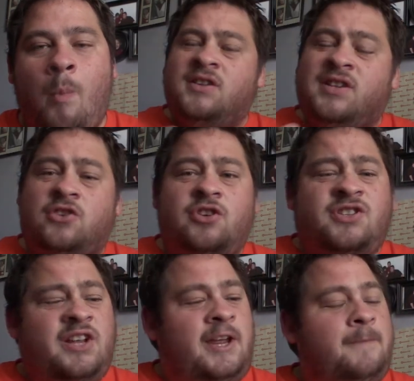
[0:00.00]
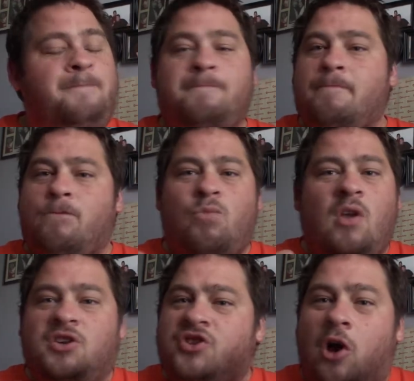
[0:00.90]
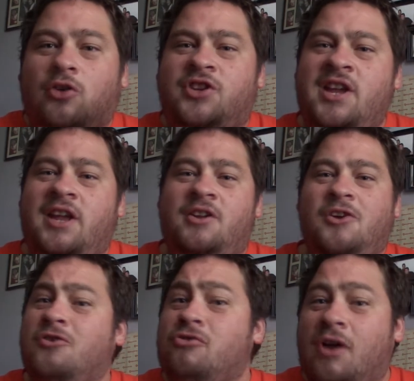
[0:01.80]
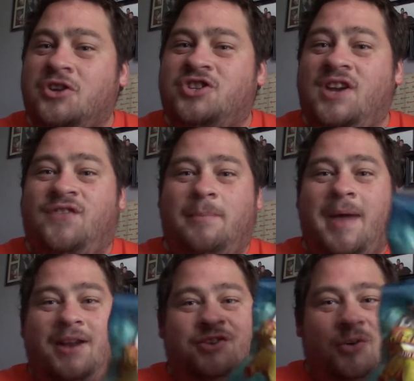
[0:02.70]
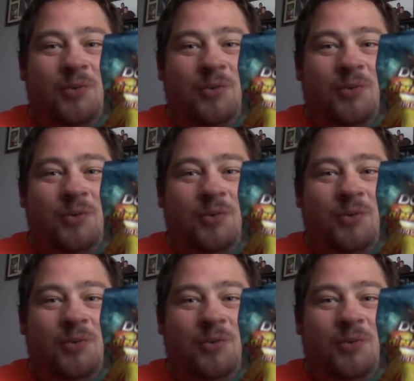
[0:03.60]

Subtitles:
Citrusy, salty, crunchy from that